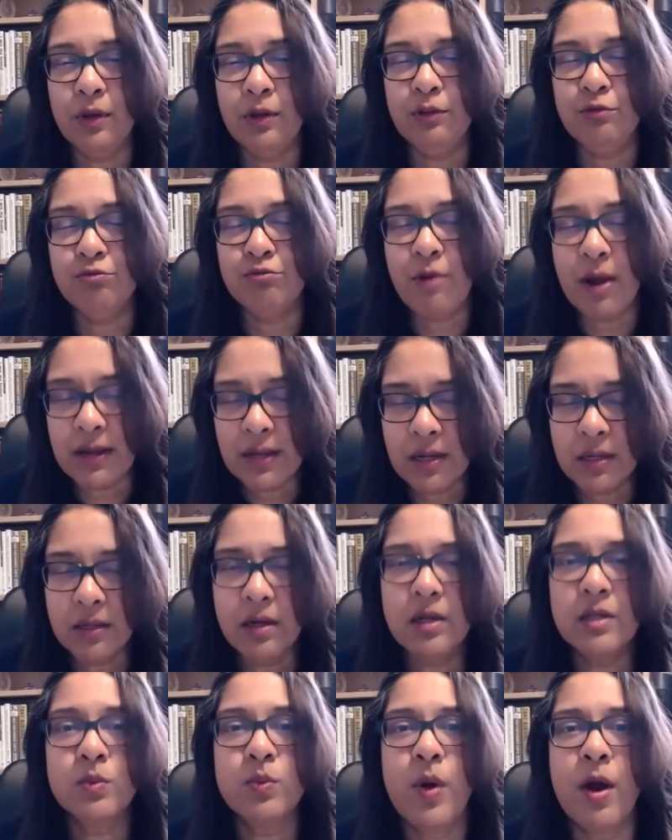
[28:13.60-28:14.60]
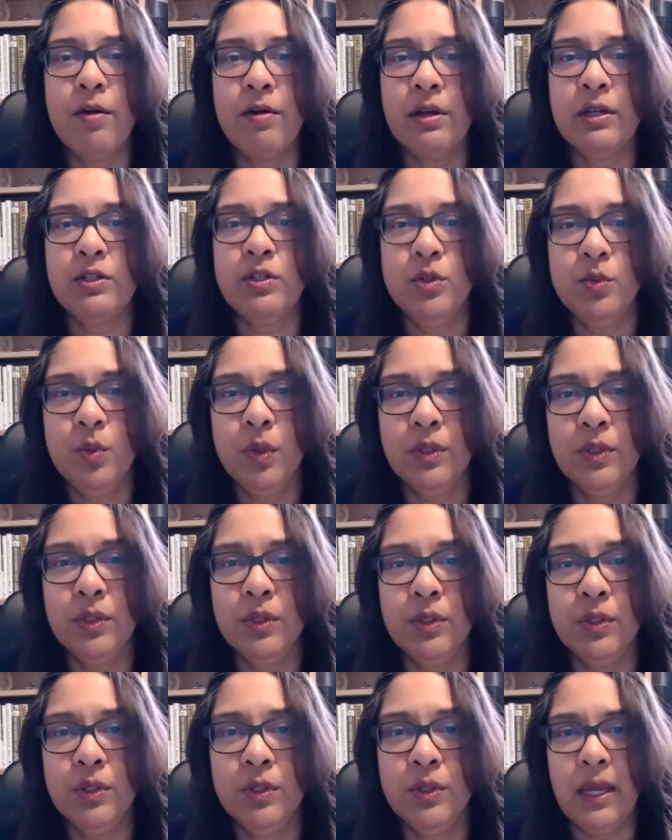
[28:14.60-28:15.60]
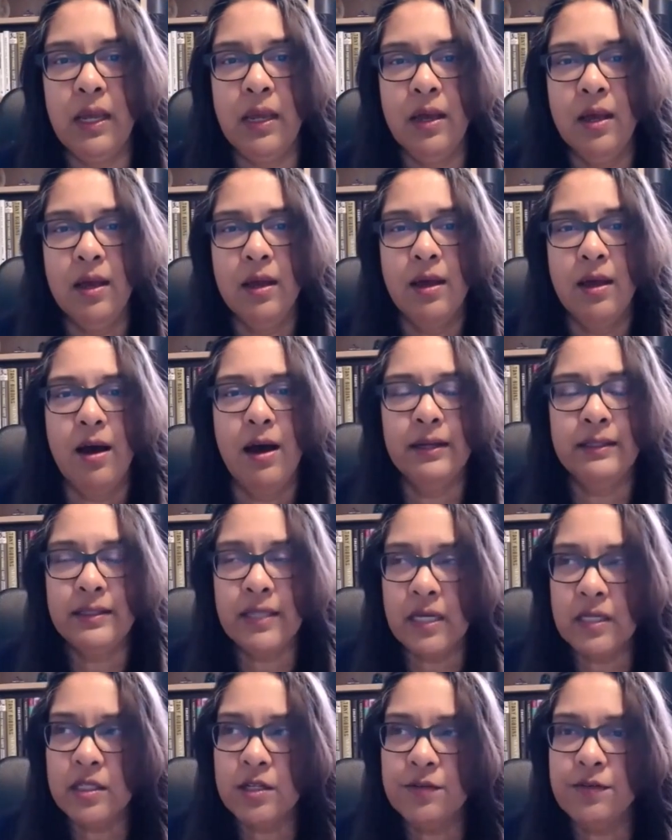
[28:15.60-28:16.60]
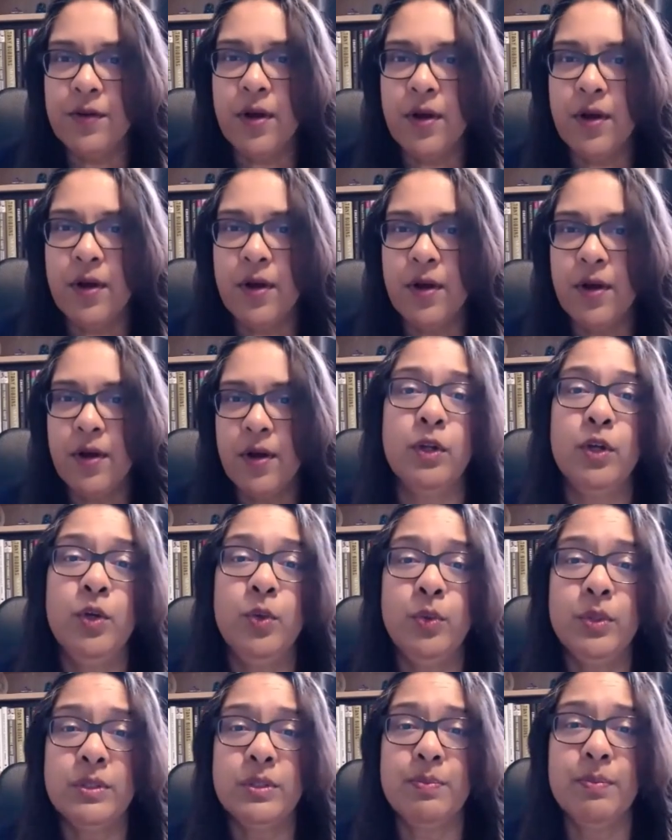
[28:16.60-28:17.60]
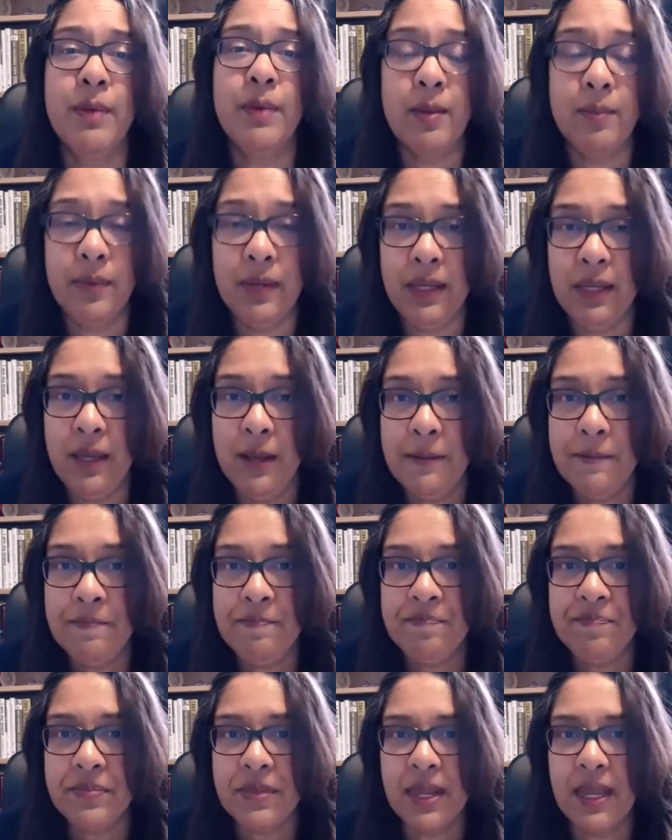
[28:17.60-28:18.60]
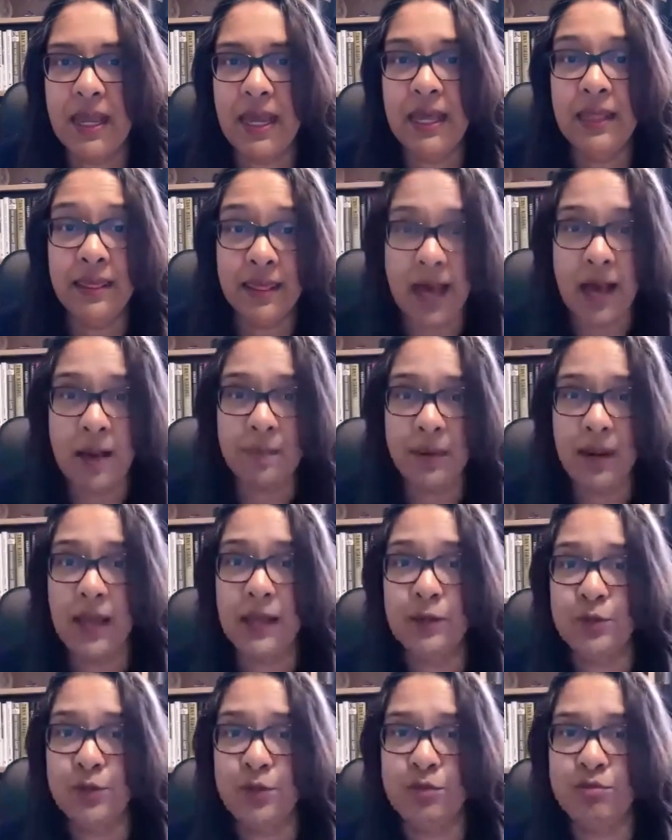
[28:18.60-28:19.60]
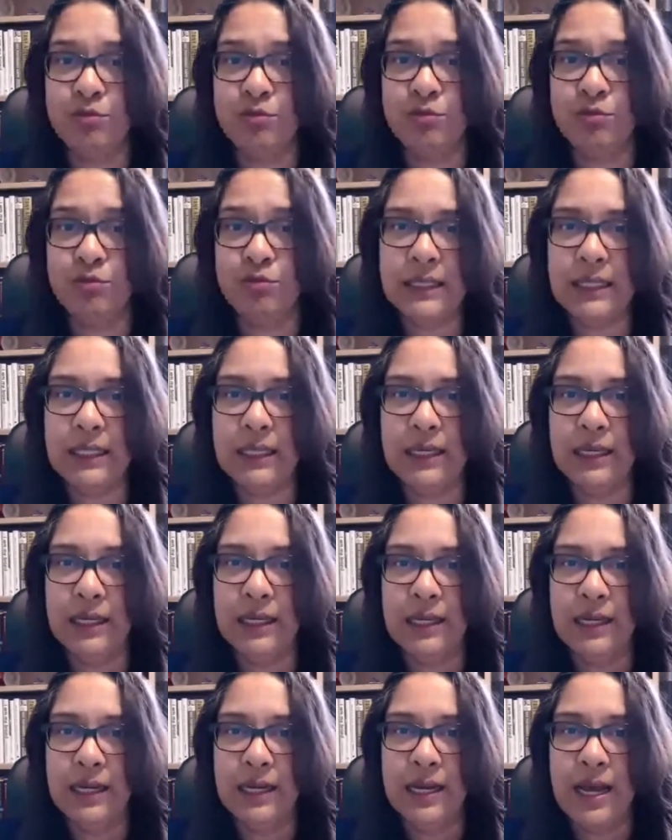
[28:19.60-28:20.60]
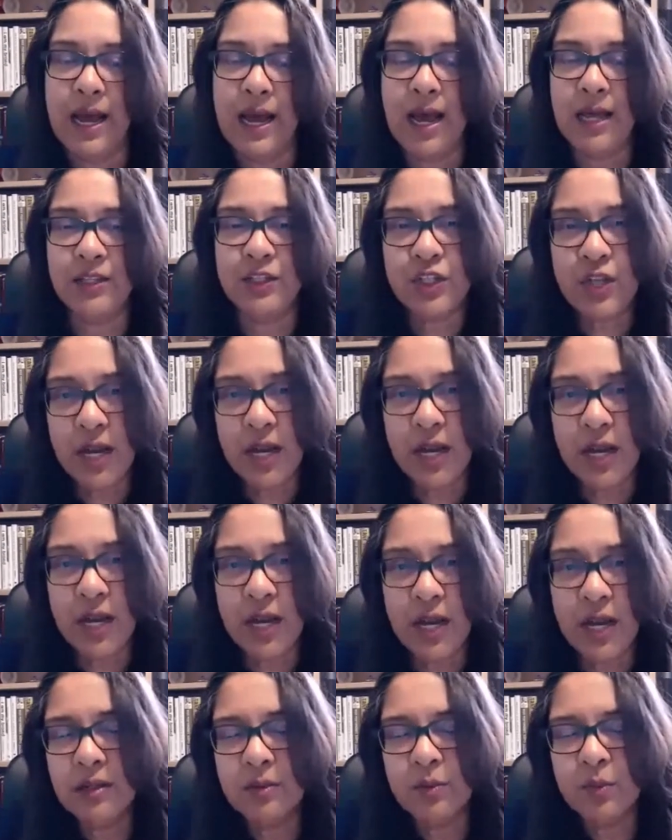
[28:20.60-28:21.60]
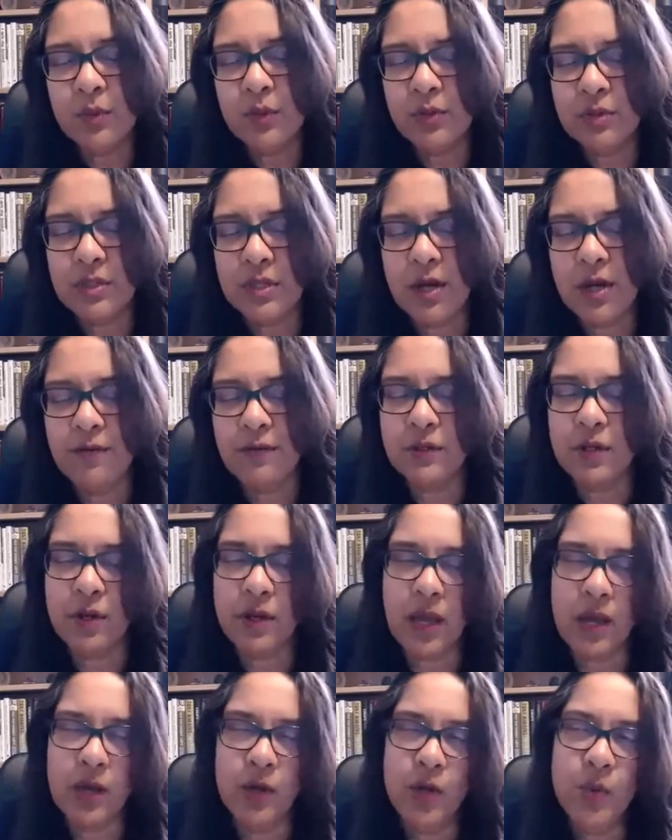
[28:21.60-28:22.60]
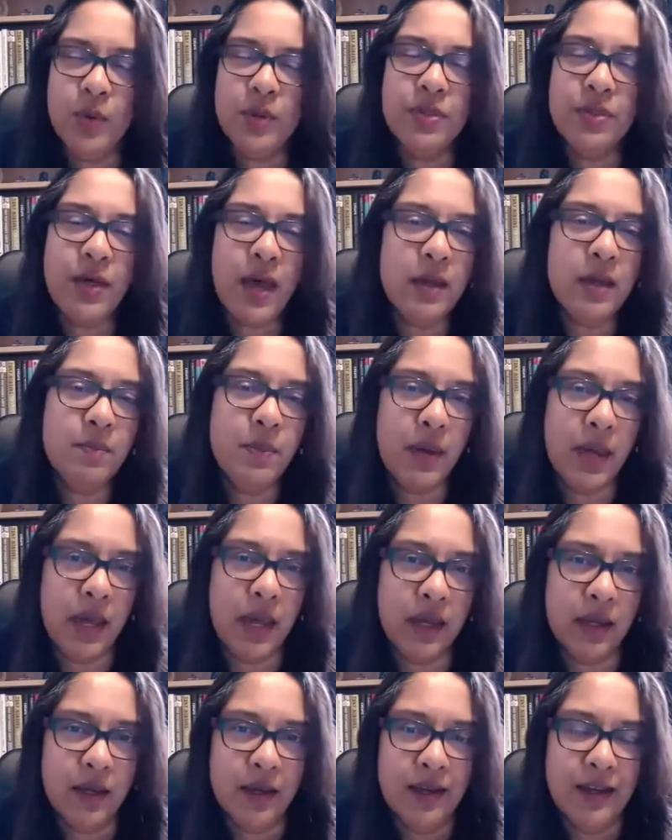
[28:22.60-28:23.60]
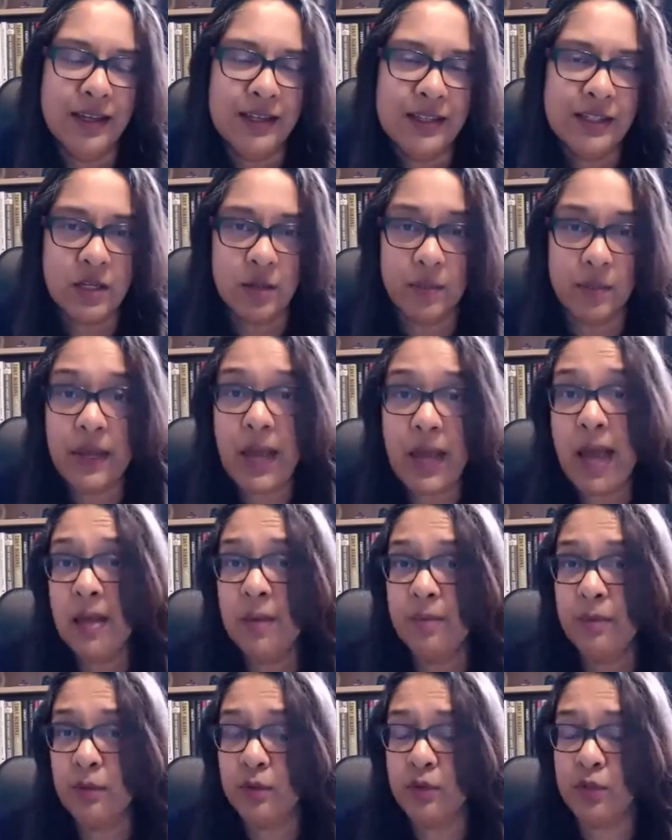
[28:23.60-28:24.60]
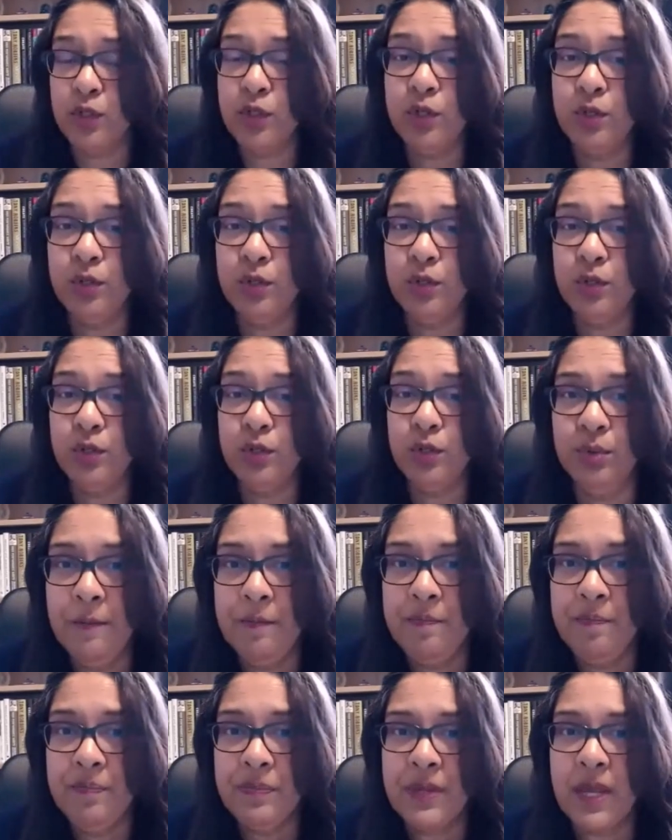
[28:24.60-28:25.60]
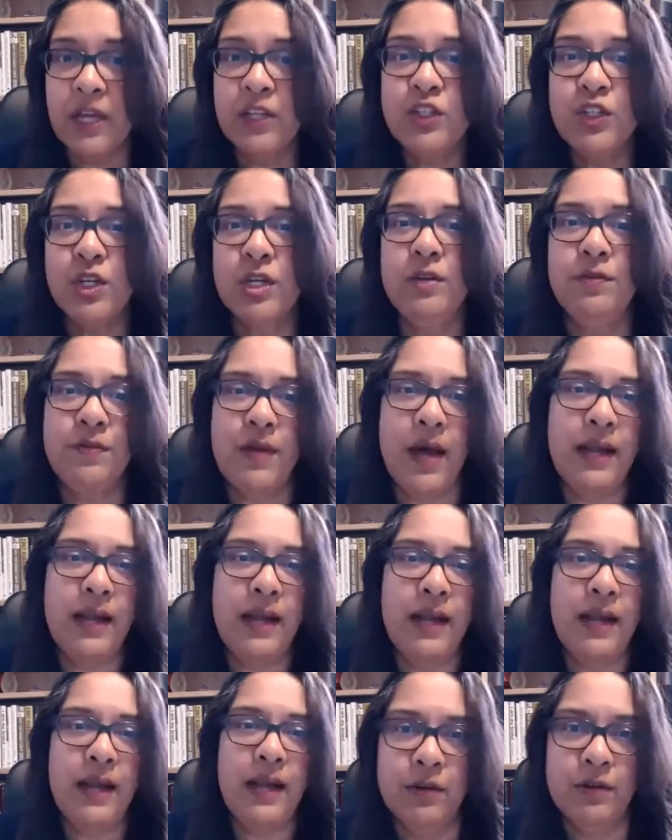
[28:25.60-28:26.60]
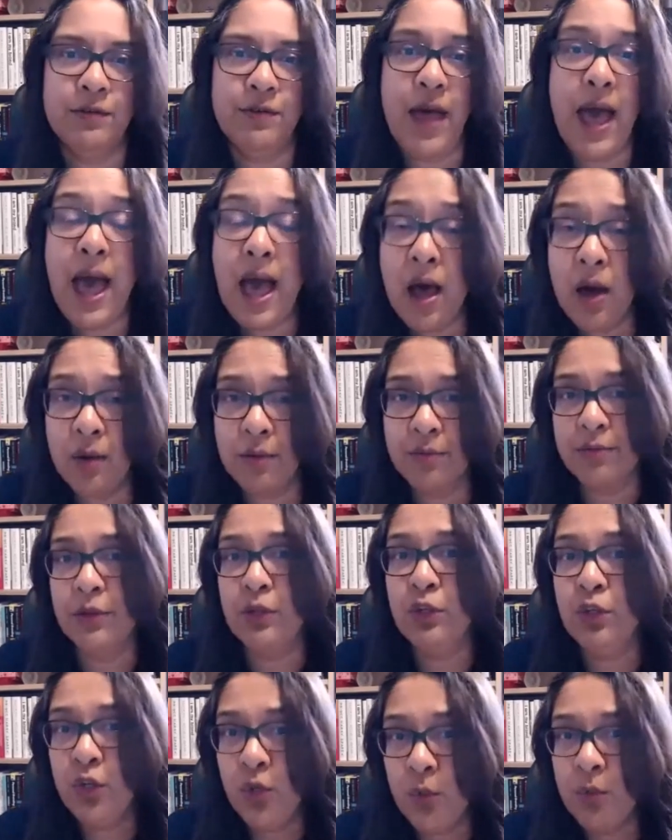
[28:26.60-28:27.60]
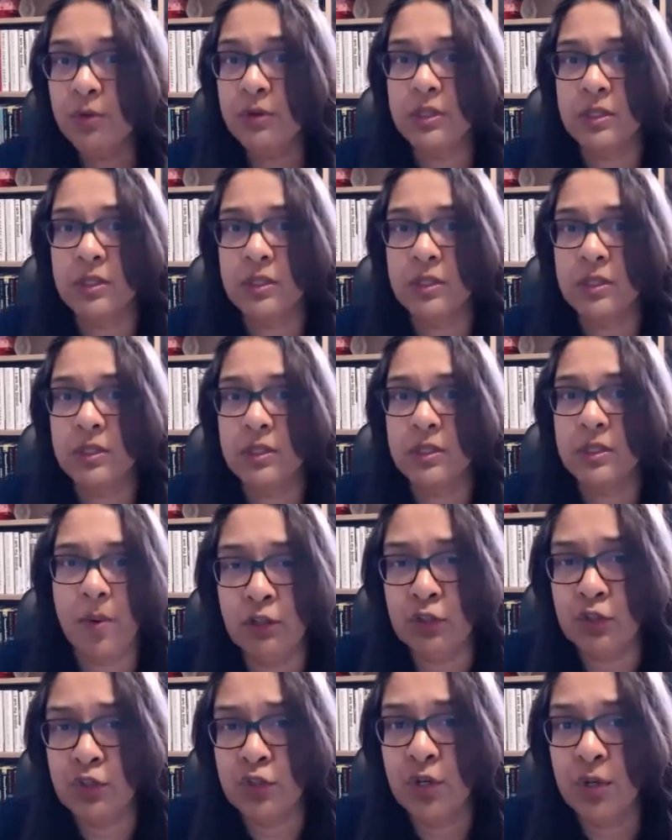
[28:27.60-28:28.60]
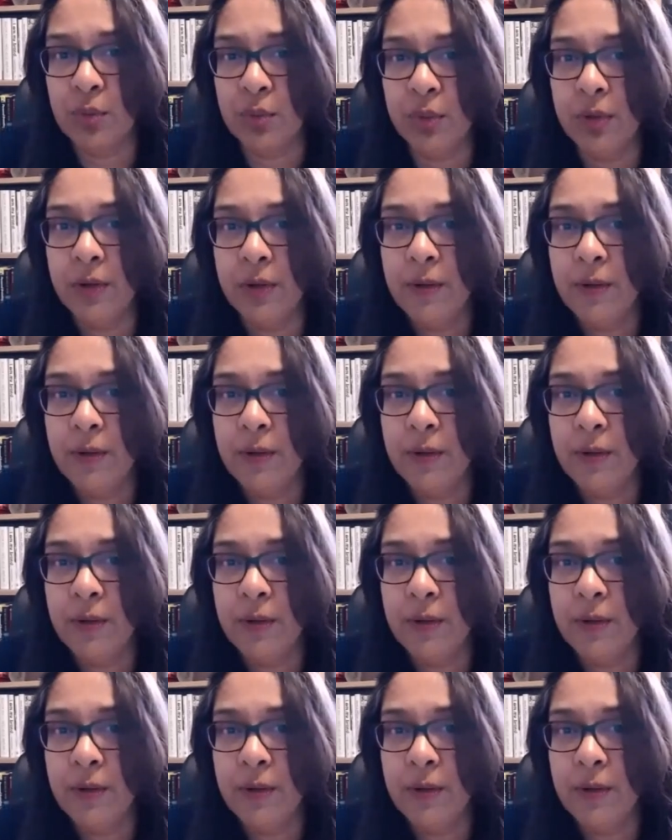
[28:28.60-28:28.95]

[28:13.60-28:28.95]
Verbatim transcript: recognize where it is you want to be. Identify with someone who is maybe in that place already and check in with yourself as okay, who are they being to be able to achieve that level of health that you are aspiring to?